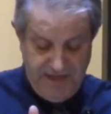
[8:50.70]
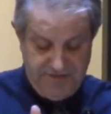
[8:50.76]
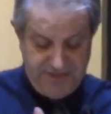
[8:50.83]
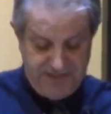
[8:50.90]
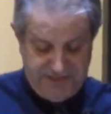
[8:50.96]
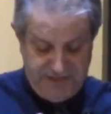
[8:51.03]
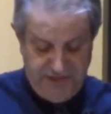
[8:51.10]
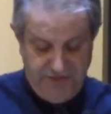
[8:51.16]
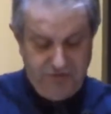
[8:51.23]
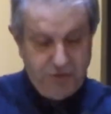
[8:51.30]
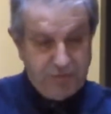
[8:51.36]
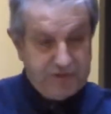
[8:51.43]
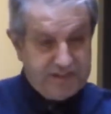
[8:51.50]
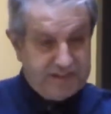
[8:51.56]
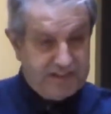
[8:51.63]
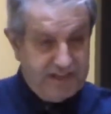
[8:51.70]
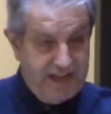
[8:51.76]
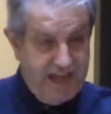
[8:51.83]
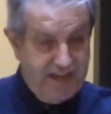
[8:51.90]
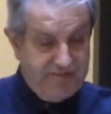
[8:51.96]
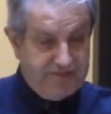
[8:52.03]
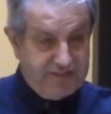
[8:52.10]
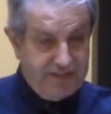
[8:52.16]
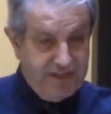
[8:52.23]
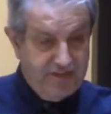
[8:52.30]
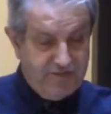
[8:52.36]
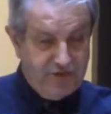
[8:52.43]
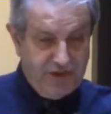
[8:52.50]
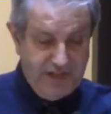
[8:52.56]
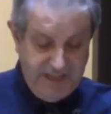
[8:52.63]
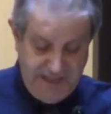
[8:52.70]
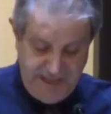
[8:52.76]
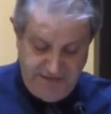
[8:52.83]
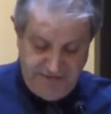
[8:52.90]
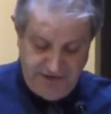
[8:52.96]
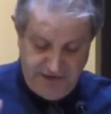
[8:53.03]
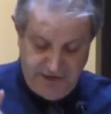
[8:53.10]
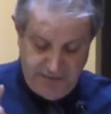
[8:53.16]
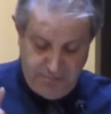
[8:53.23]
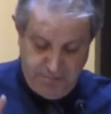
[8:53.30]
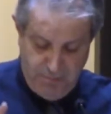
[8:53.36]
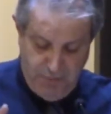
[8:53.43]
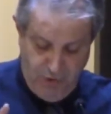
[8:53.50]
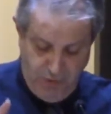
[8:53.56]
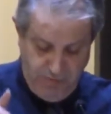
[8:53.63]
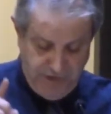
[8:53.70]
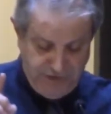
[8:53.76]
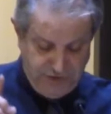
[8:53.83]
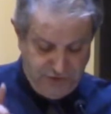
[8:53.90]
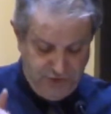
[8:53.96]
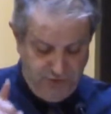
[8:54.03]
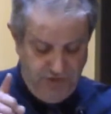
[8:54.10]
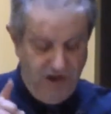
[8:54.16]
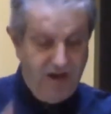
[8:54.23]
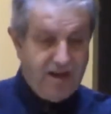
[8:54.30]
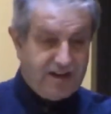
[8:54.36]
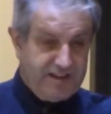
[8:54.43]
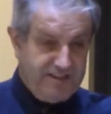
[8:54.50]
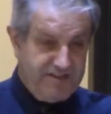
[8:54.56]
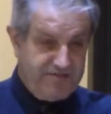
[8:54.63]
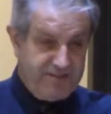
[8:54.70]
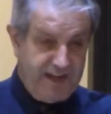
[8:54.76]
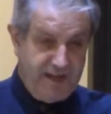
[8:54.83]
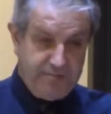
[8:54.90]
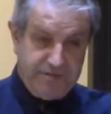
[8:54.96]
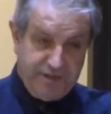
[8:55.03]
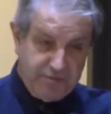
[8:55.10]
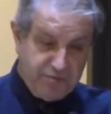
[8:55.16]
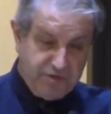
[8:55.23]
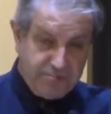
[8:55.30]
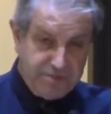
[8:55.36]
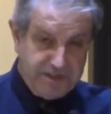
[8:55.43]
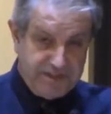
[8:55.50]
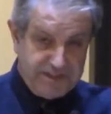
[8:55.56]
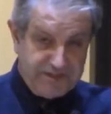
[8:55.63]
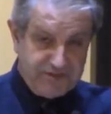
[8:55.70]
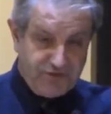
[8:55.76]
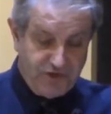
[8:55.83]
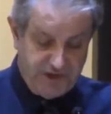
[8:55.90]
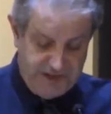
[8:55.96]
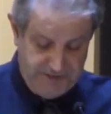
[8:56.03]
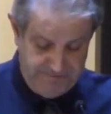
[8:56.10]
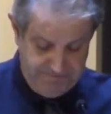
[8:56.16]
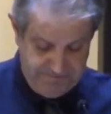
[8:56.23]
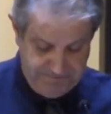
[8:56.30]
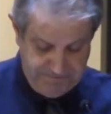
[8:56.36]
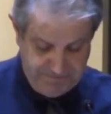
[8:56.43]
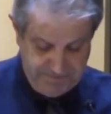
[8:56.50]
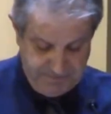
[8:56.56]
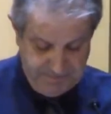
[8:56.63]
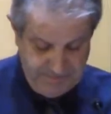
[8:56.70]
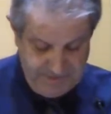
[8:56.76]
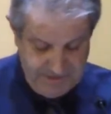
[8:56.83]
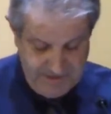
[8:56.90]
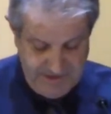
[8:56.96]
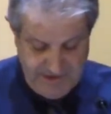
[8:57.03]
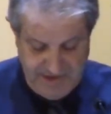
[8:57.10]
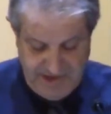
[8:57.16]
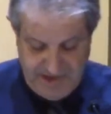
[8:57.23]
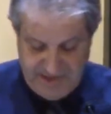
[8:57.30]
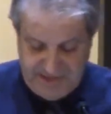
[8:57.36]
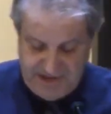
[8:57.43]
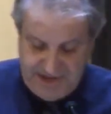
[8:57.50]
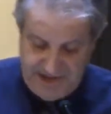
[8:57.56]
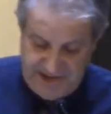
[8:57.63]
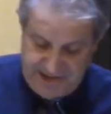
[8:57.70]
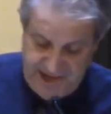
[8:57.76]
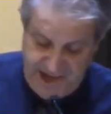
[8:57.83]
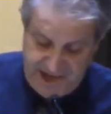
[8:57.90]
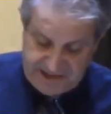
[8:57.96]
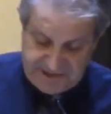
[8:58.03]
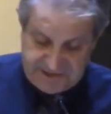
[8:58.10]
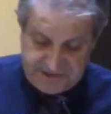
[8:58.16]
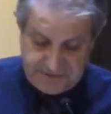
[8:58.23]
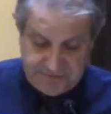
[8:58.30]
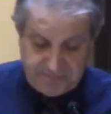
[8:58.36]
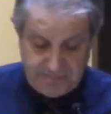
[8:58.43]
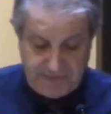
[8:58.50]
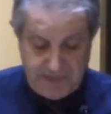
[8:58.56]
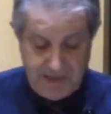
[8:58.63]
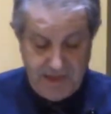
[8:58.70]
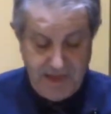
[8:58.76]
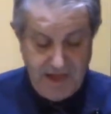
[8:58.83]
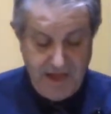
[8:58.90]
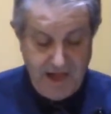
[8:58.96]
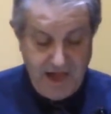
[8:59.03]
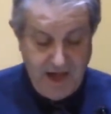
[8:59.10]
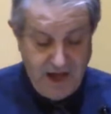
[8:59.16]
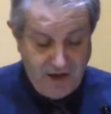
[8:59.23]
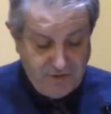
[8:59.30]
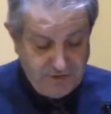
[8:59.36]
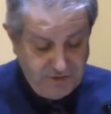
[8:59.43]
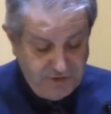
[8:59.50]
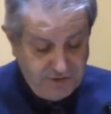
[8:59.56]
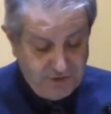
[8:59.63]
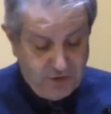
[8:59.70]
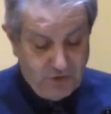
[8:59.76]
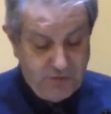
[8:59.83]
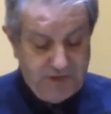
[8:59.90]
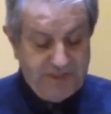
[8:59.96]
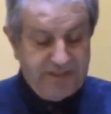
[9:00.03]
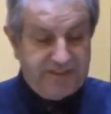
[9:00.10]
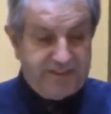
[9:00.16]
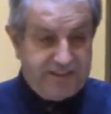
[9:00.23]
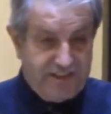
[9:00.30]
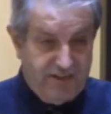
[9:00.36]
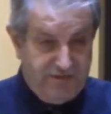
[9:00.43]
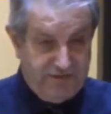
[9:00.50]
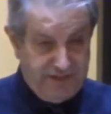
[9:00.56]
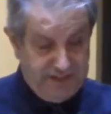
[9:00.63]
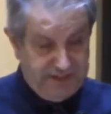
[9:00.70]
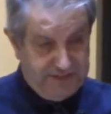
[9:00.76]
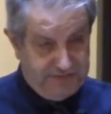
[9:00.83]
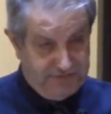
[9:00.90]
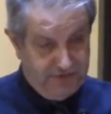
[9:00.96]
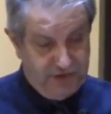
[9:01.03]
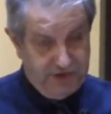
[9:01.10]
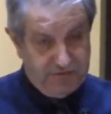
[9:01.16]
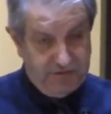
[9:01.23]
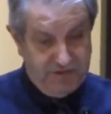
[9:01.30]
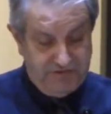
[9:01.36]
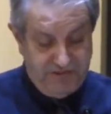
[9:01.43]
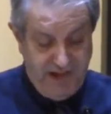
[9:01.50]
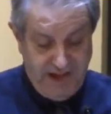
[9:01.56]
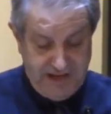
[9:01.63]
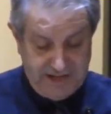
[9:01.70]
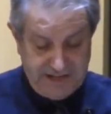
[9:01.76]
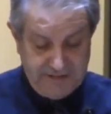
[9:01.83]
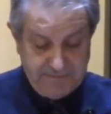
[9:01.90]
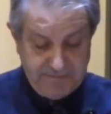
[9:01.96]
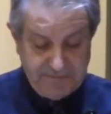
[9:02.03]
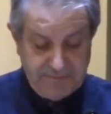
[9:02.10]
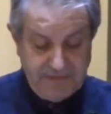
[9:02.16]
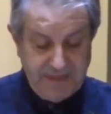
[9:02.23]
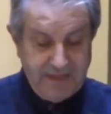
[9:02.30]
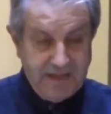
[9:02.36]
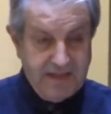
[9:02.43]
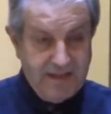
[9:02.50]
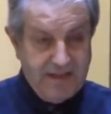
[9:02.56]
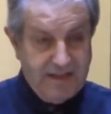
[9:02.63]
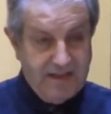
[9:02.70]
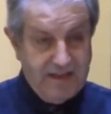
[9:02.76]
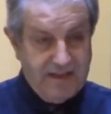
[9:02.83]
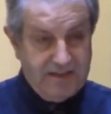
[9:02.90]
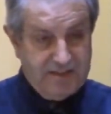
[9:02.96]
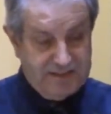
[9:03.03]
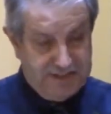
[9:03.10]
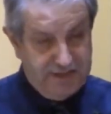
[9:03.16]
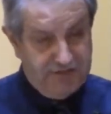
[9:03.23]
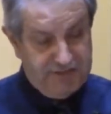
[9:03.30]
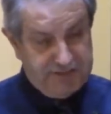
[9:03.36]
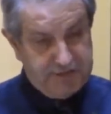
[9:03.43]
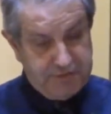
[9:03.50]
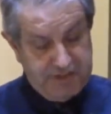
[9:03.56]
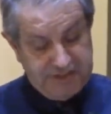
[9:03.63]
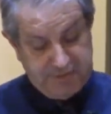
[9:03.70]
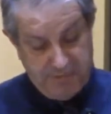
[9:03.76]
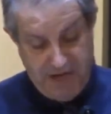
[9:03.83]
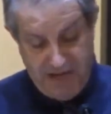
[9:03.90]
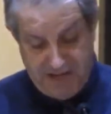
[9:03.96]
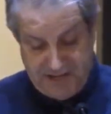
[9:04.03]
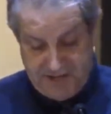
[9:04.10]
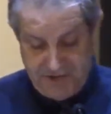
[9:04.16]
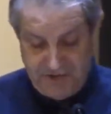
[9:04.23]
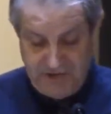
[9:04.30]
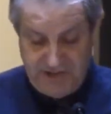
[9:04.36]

If the silver was left for even a moment too long in the flames, it would be destroyed. And the lady asked, "How do you know when the silver is fully refined?" And the silversmith smiled at